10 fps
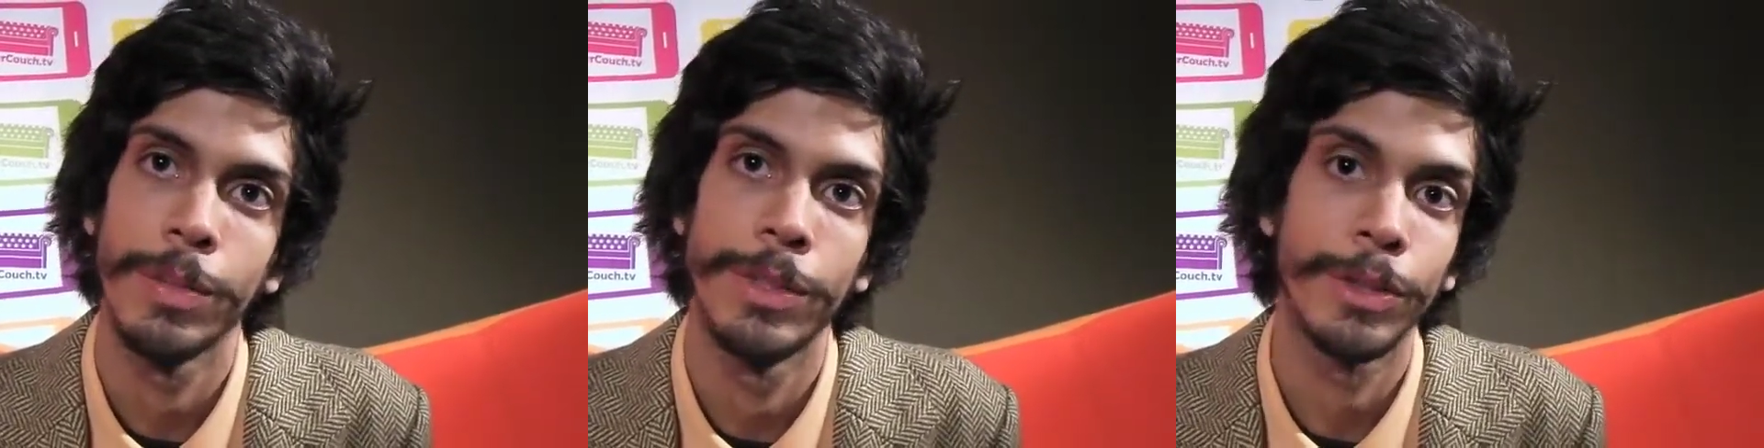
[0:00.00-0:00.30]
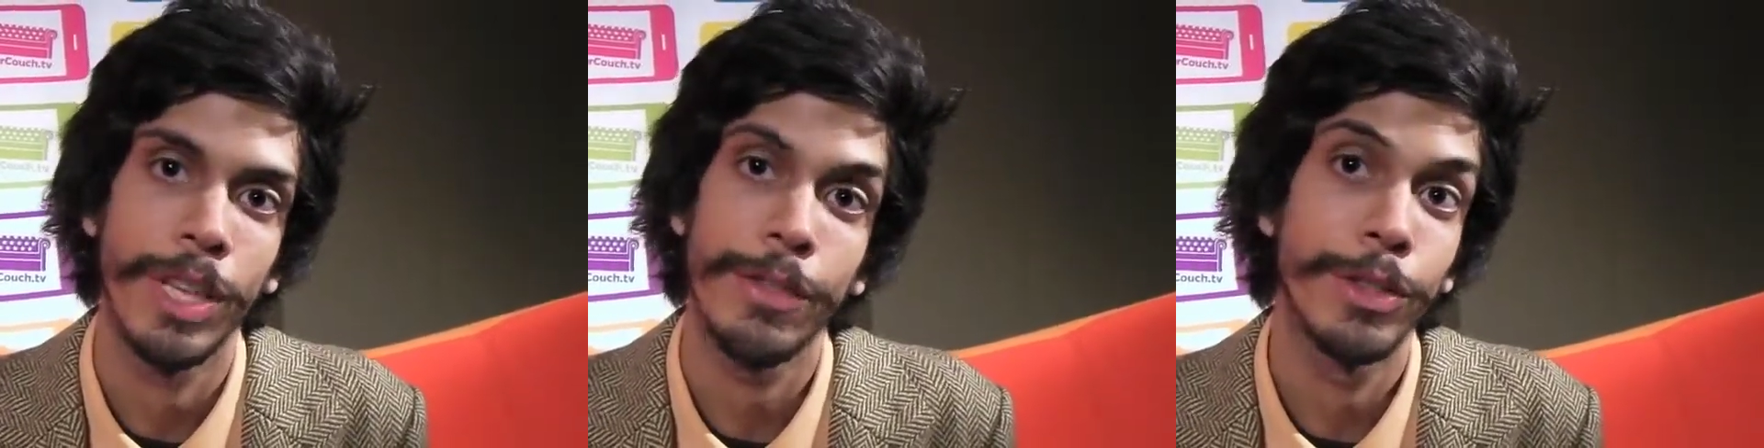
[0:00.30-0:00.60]
We
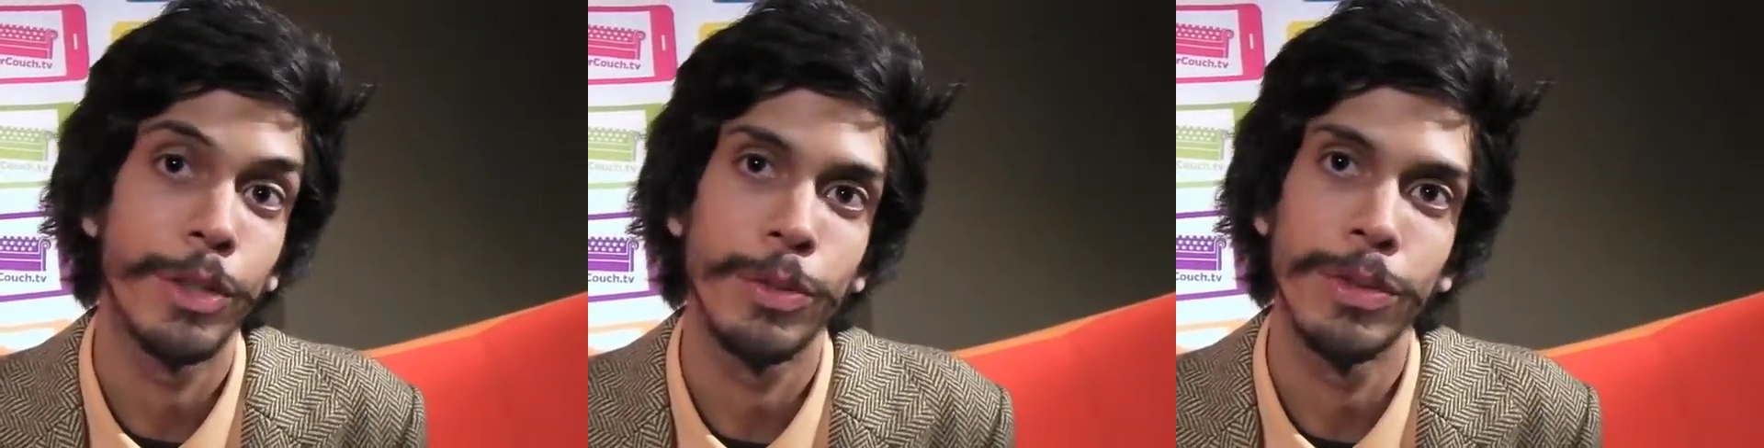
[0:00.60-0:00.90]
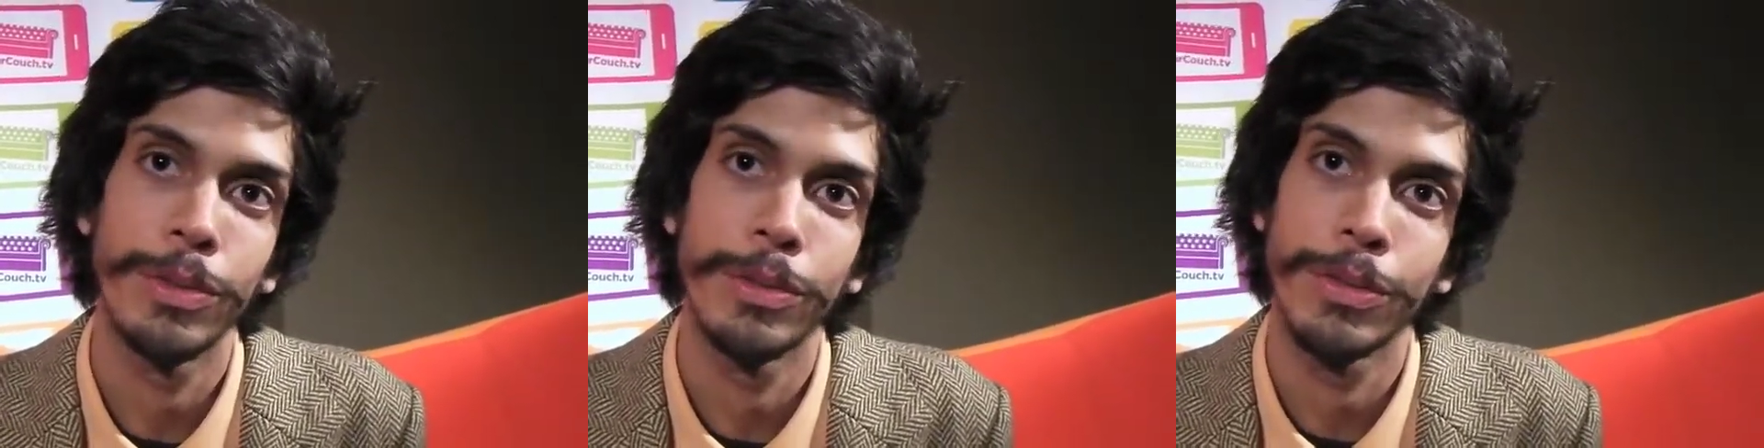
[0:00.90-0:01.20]
don't have the
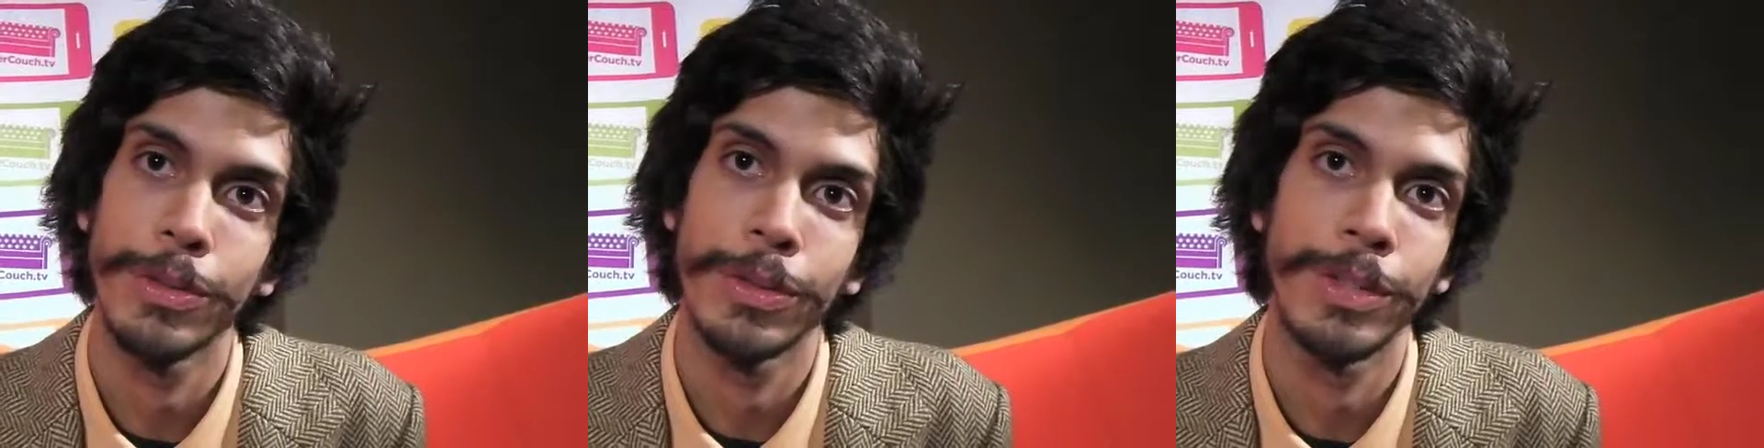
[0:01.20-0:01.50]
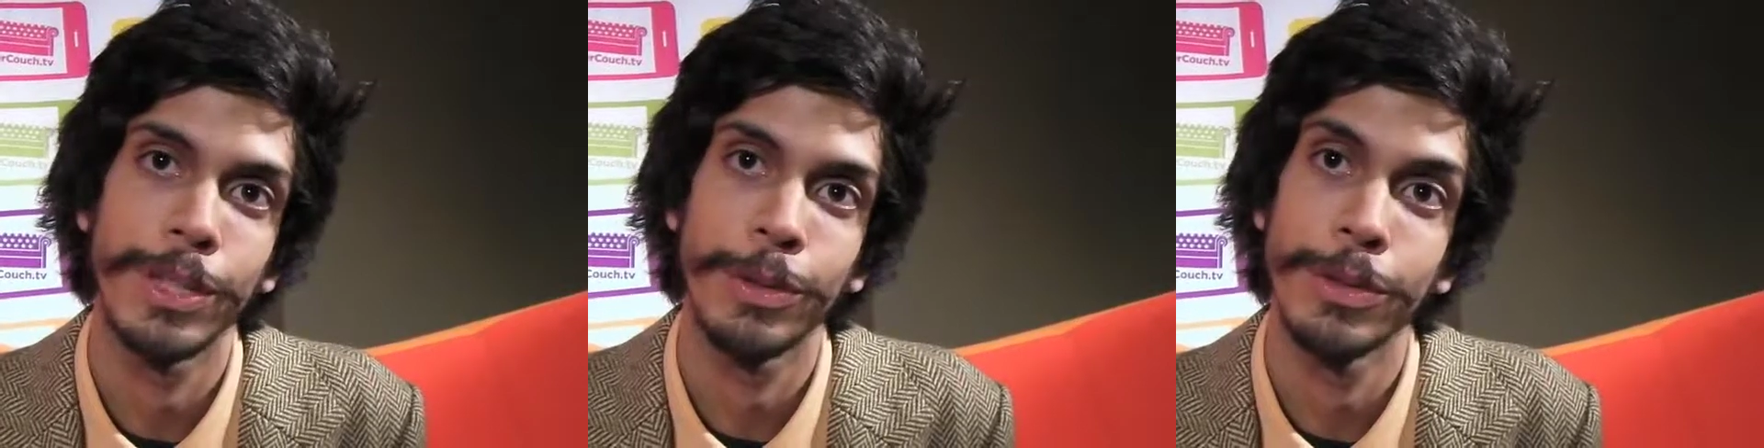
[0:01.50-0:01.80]
truth.
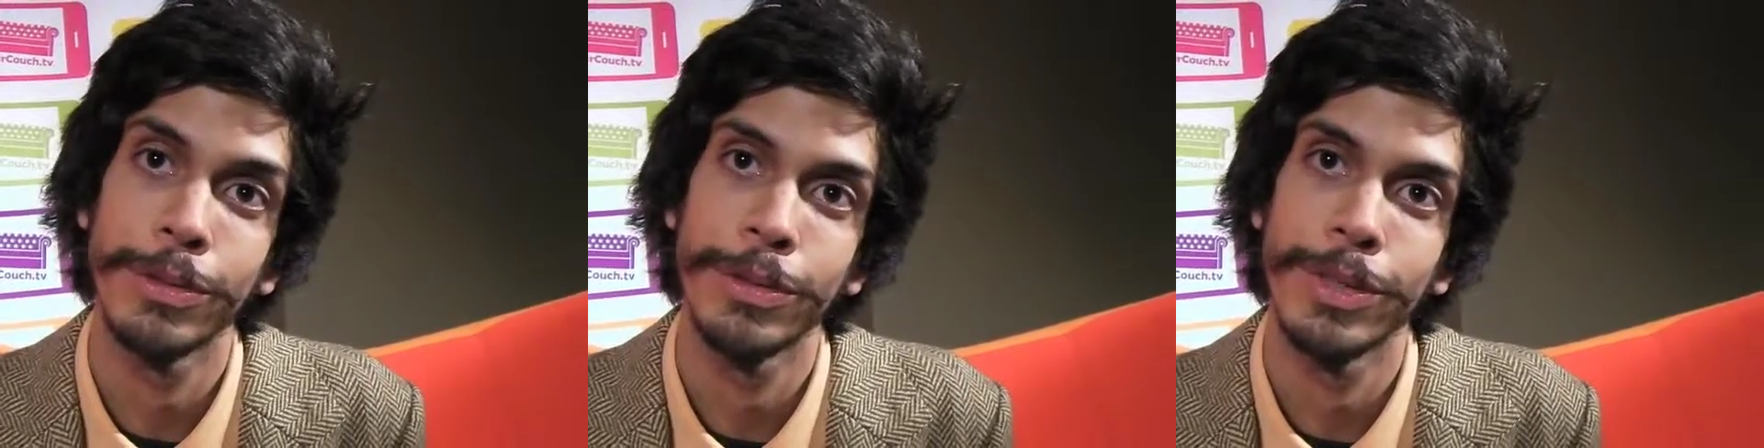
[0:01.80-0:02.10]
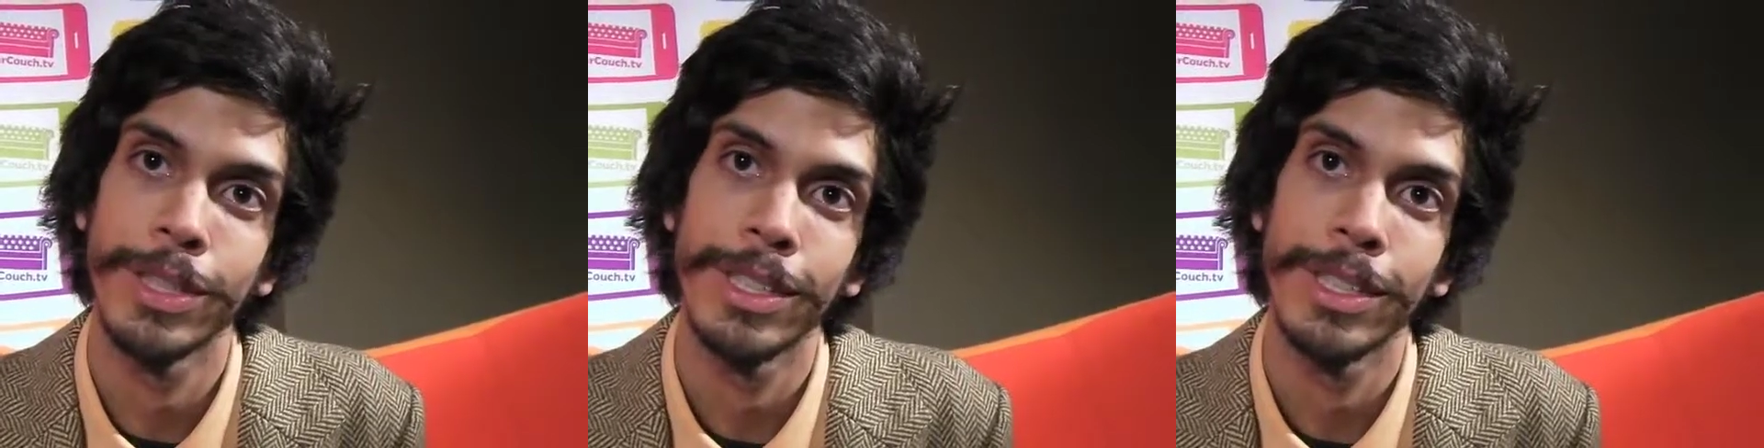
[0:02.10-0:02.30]
The truth